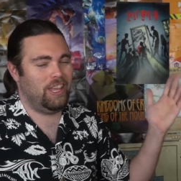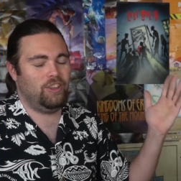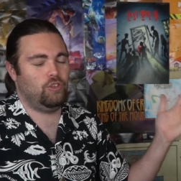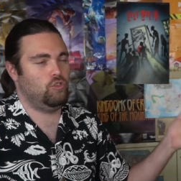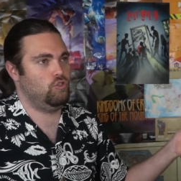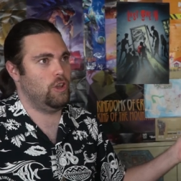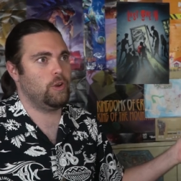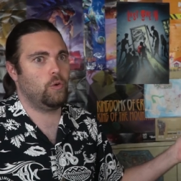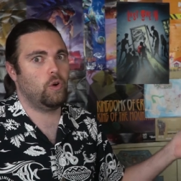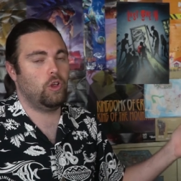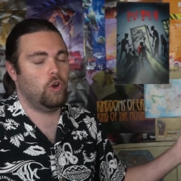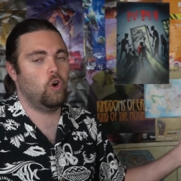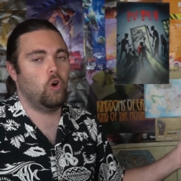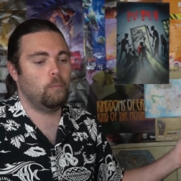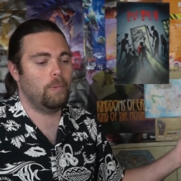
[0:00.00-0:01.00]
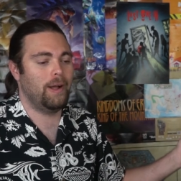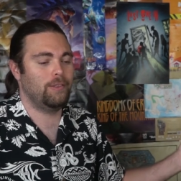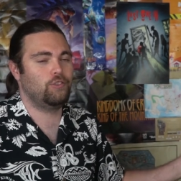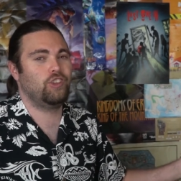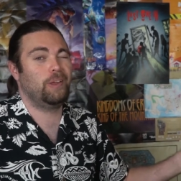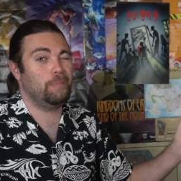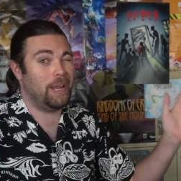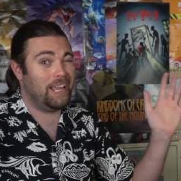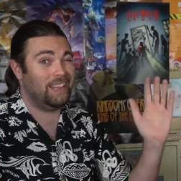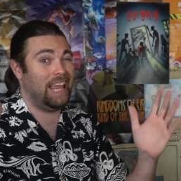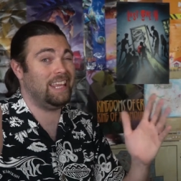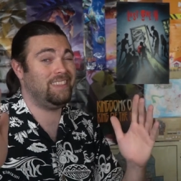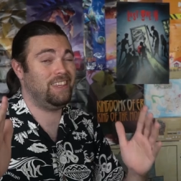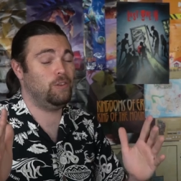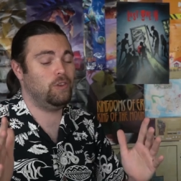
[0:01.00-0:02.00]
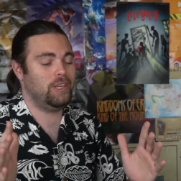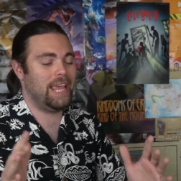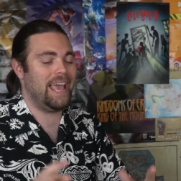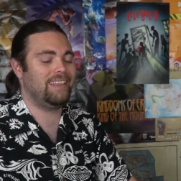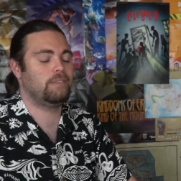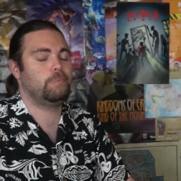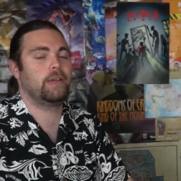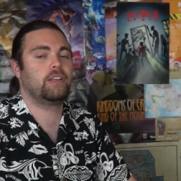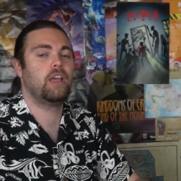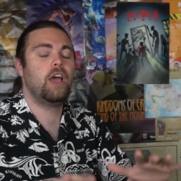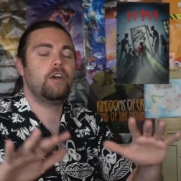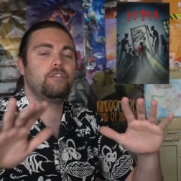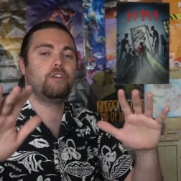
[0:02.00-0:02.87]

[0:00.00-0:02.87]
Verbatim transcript: in general a whole bunch, but I like the unique aspect.